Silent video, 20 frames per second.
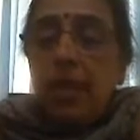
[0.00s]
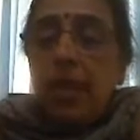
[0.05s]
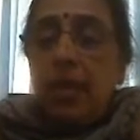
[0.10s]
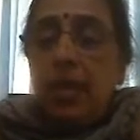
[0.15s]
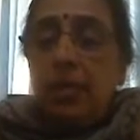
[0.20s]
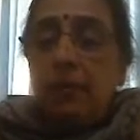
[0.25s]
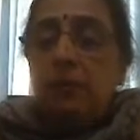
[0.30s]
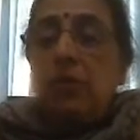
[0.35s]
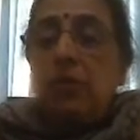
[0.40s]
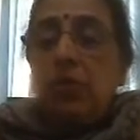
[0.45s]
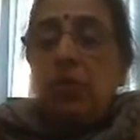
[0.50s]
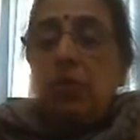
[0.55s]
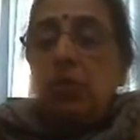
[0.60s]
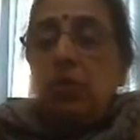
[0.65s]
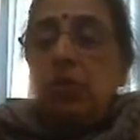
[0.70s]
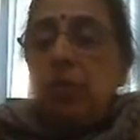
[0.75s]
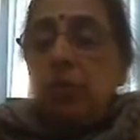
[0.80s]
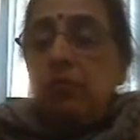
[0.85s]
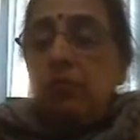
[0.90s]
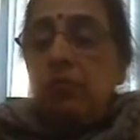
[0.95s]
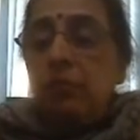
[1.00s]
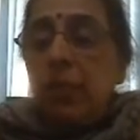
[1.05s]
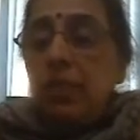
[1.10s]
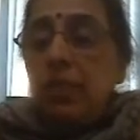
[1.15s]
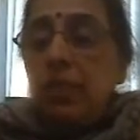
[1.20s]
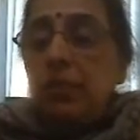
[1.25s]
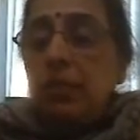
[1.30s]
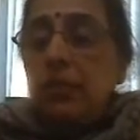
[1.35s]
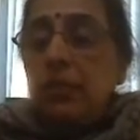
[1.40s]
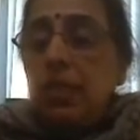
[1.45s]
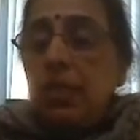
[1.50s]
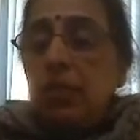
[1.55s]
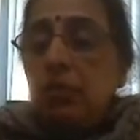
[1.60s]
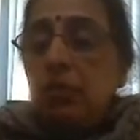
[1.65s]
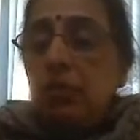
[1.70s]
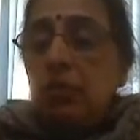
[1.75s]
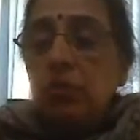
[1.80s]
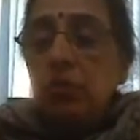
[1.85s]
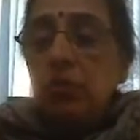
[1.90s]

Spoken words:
and because of minus sign also,